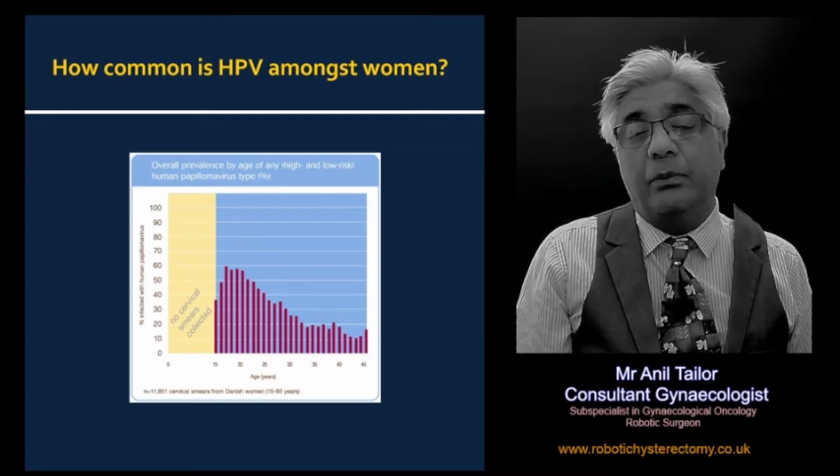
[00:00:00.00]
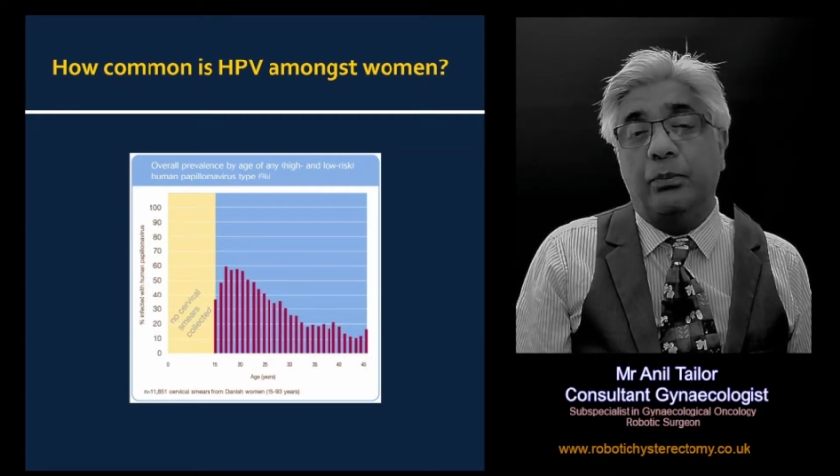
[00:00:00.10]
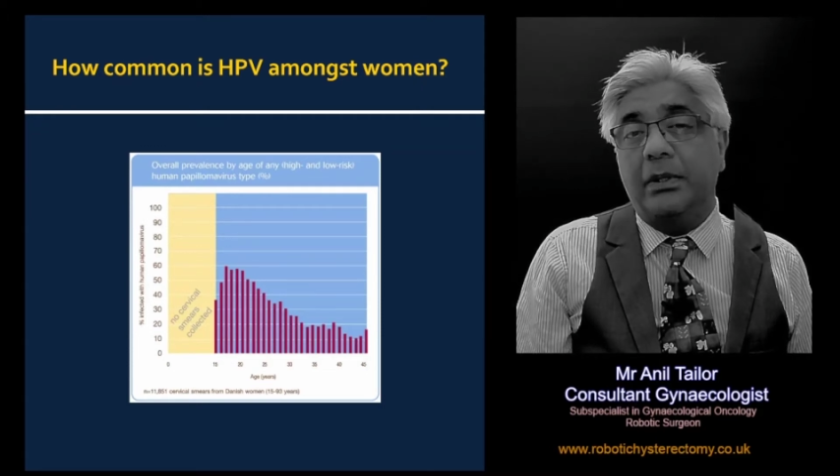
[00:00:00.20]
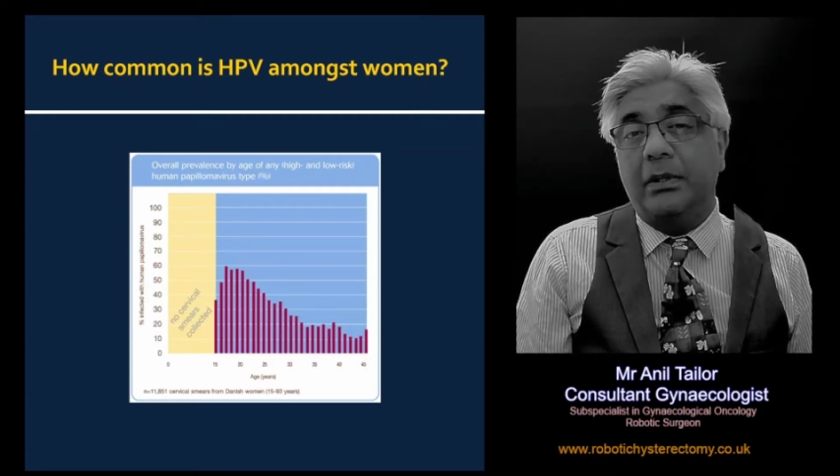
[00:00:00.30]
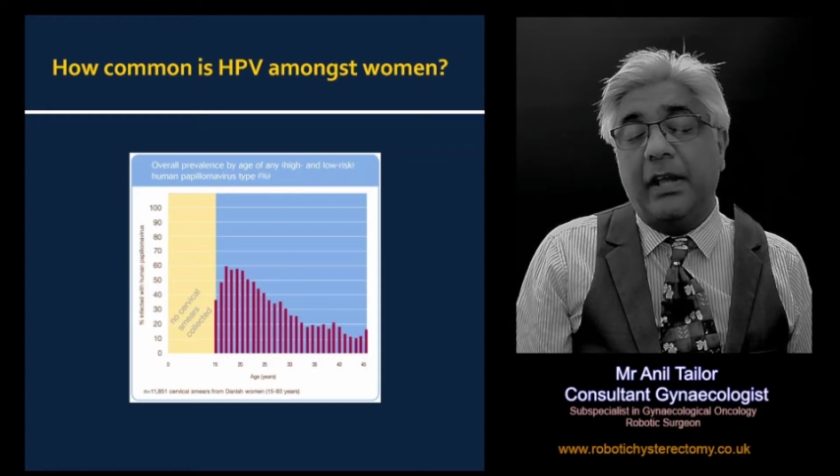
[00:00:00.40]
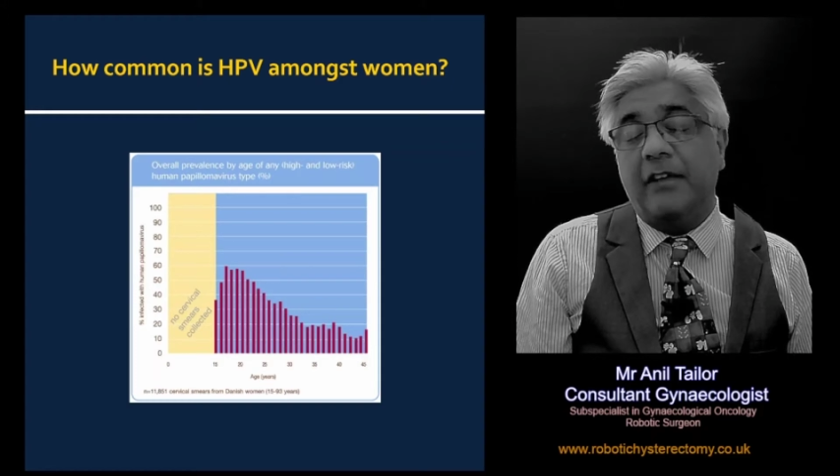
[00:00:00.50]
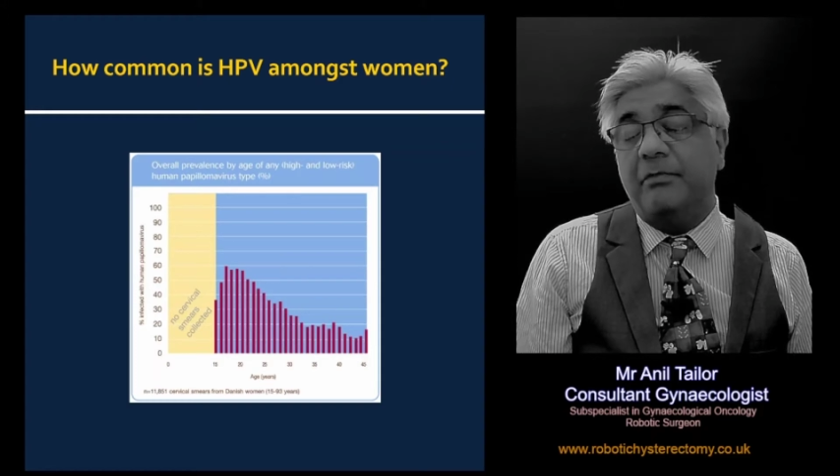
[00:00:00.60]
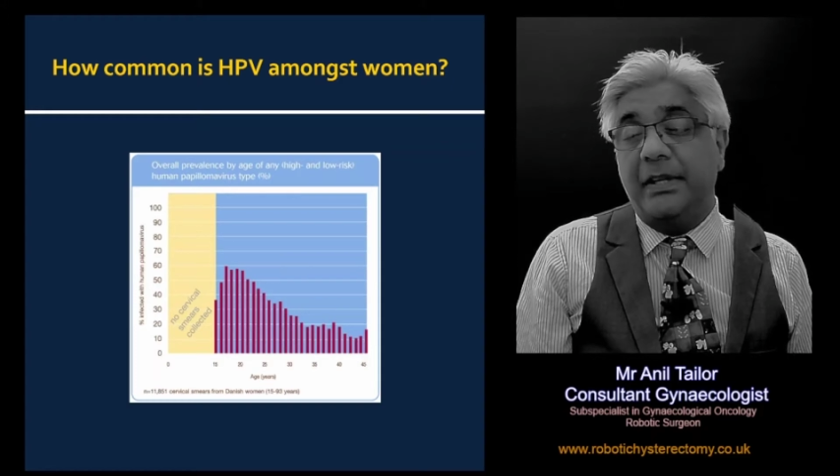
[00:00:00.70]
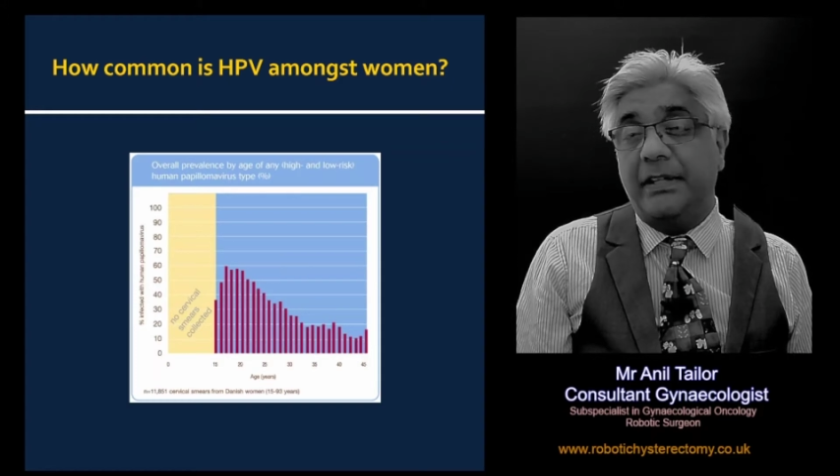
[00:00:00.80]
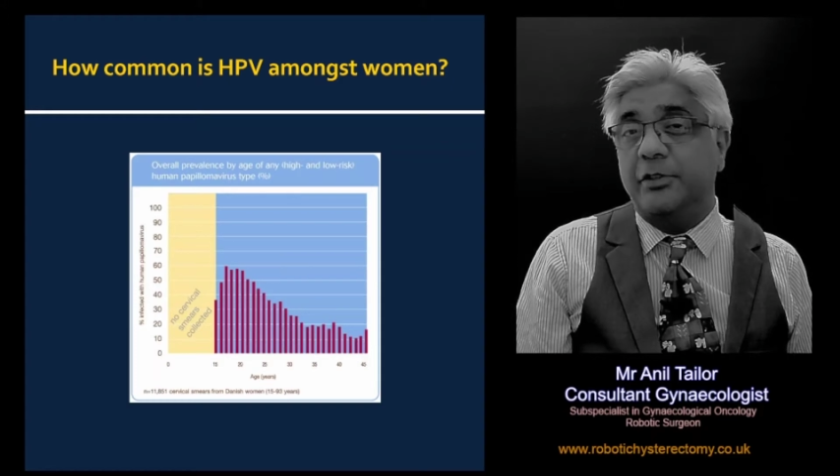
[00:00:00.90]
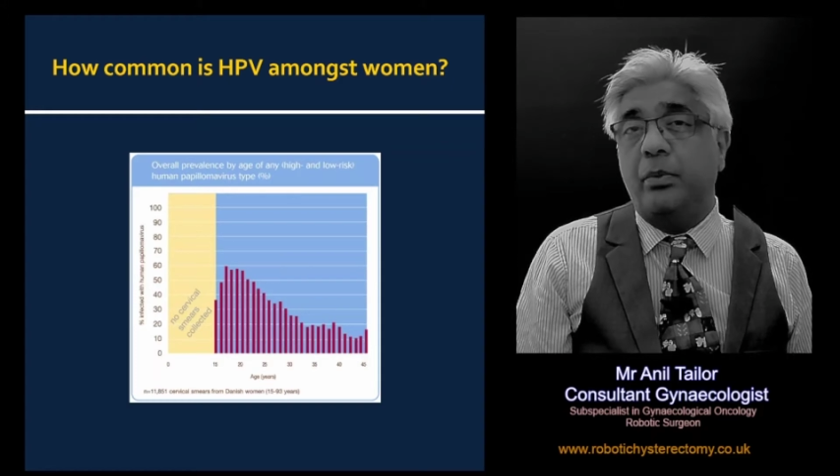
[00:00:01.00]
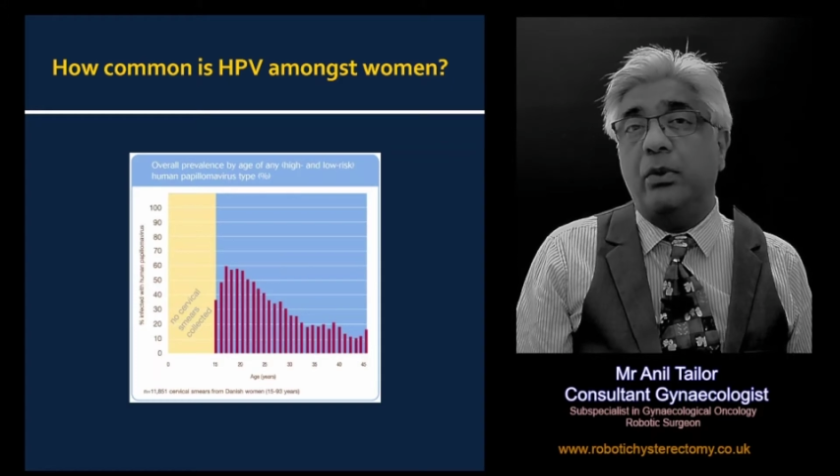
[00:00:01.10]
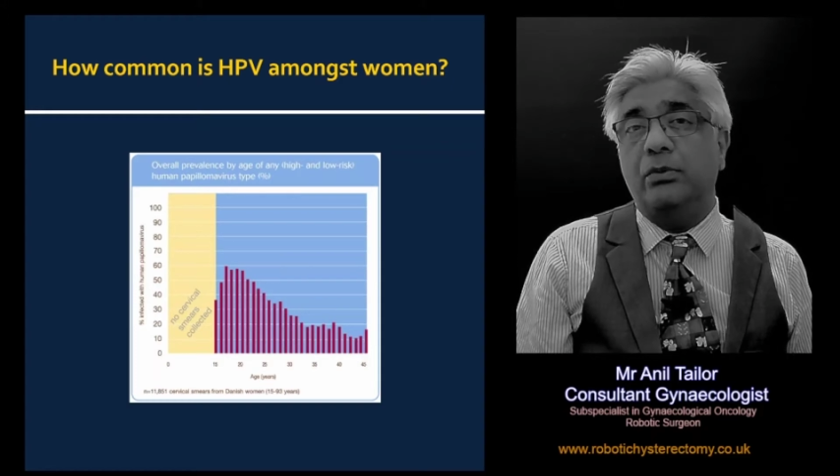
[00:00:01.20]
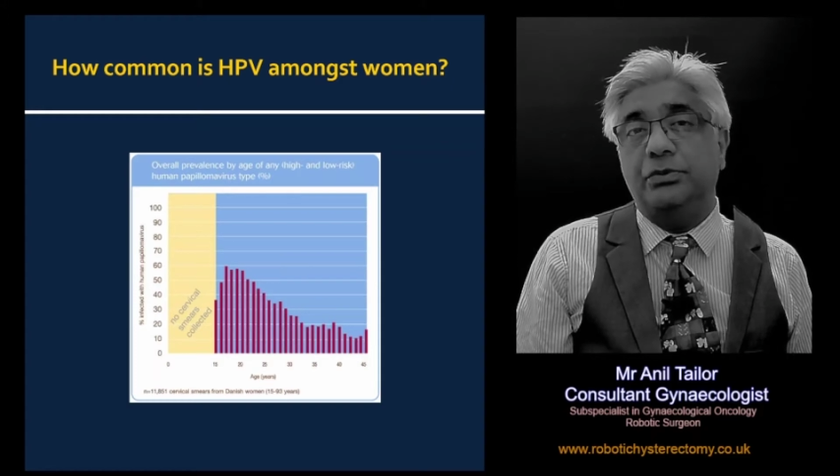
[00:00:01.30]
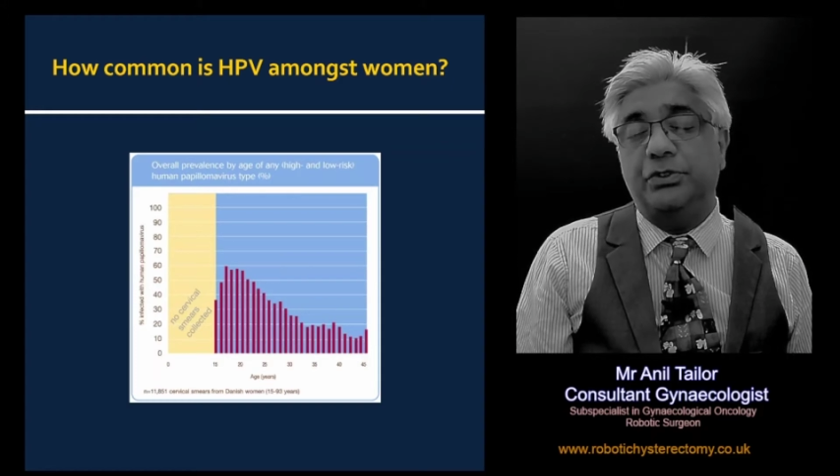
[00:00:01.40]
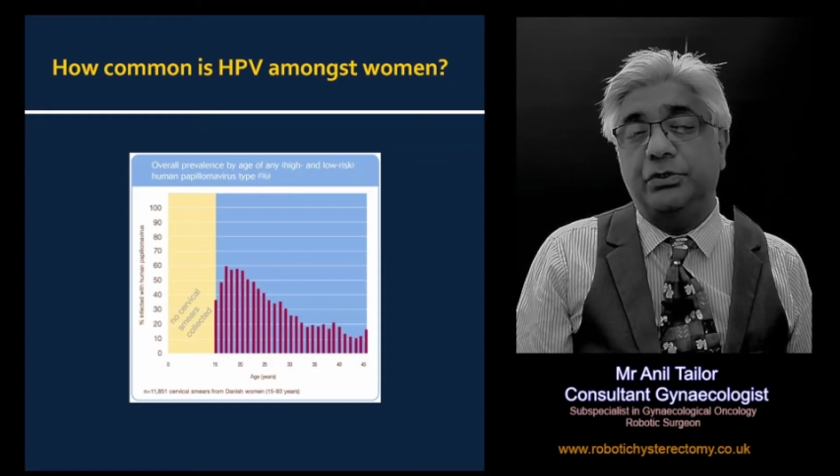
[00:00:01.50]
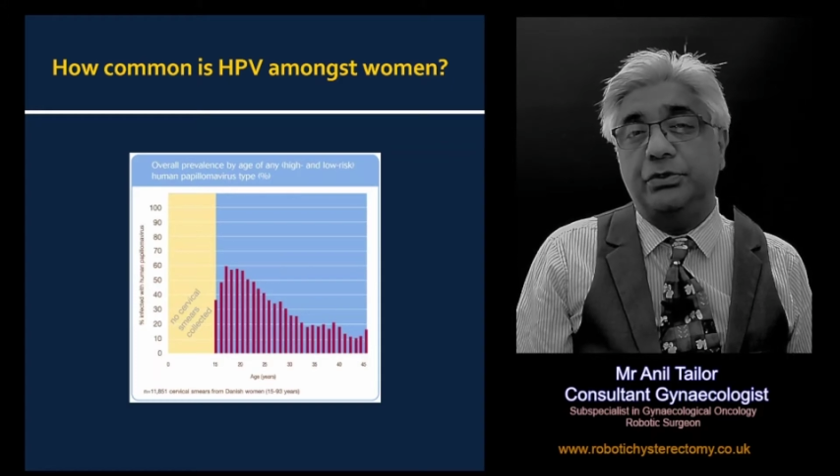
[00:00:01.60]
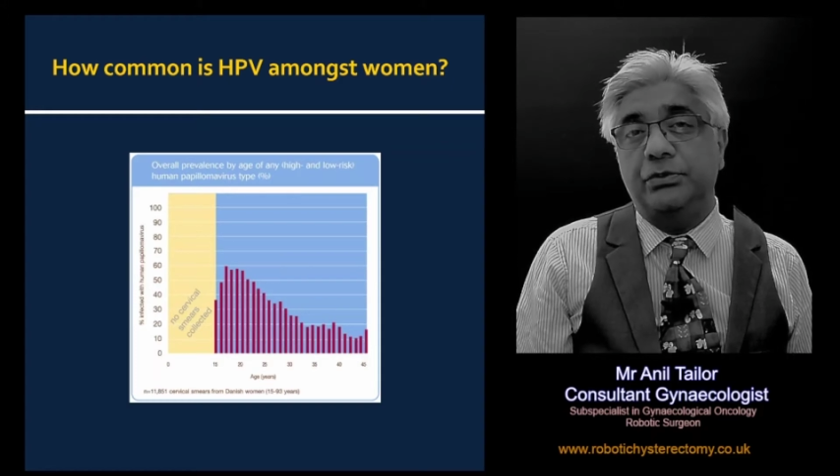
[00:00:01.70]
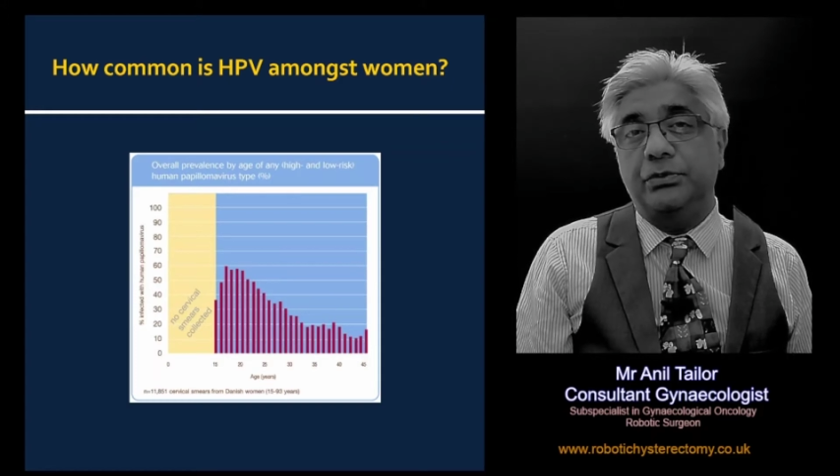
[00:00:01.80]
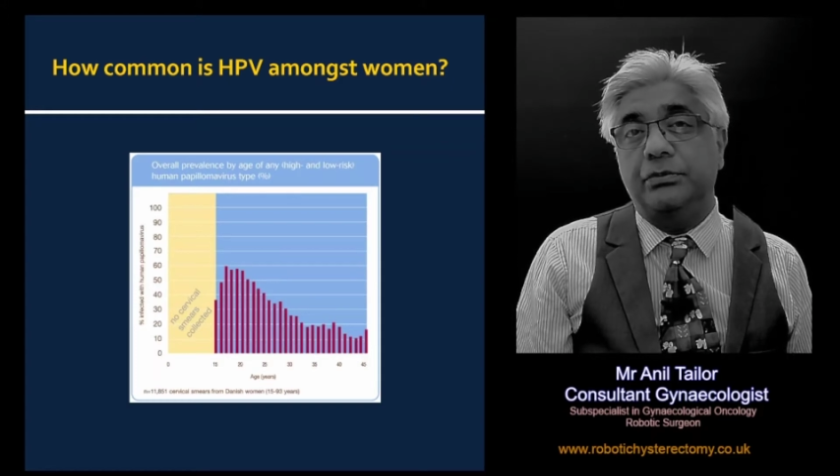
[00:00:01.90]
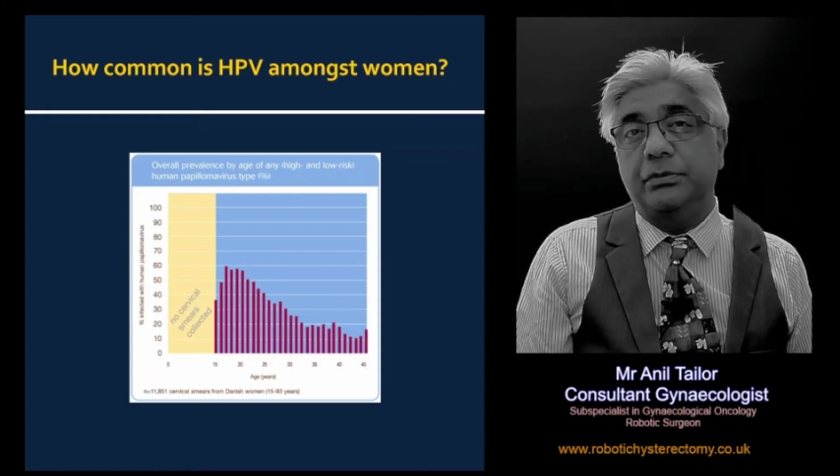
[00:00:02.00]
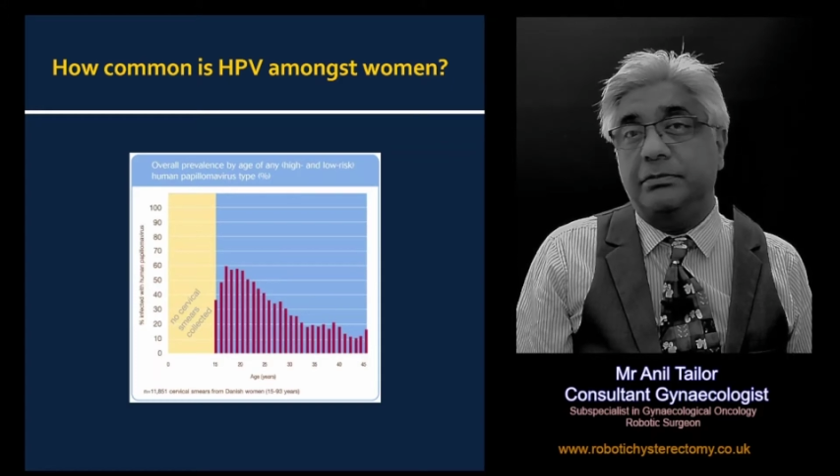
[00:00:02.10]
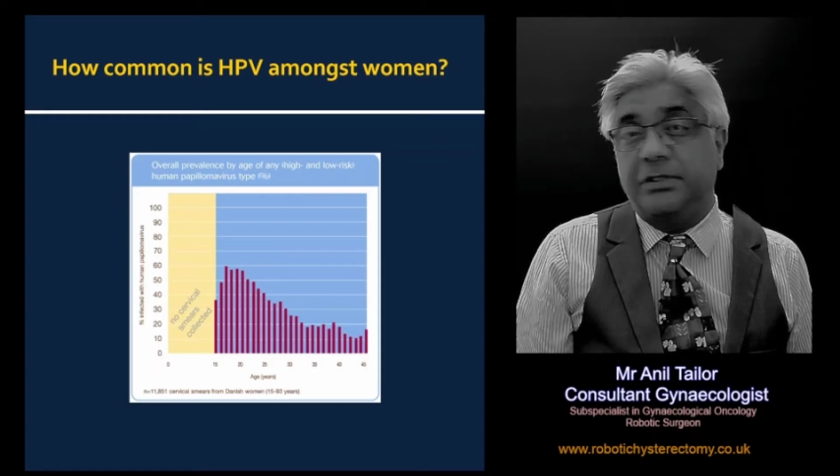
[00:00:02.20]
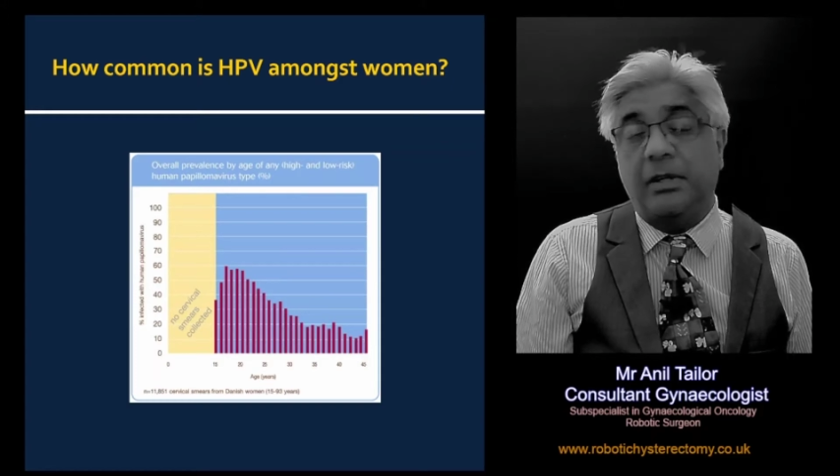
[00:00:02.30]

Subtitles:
will have been exposed to